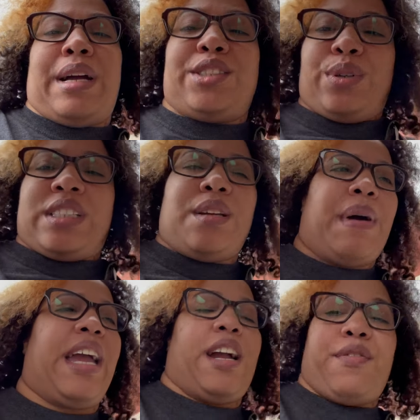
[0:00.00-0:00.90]
twisted
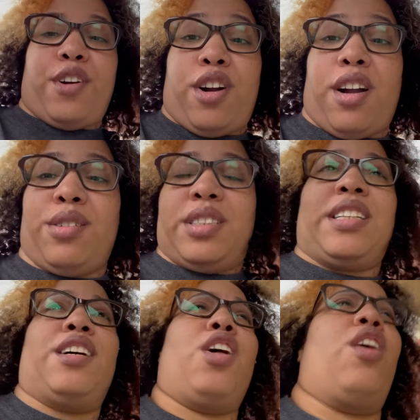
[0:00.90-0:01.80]
my hair for curls
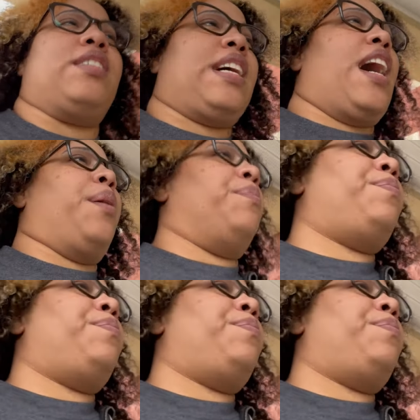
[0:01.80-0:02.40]
in a long time.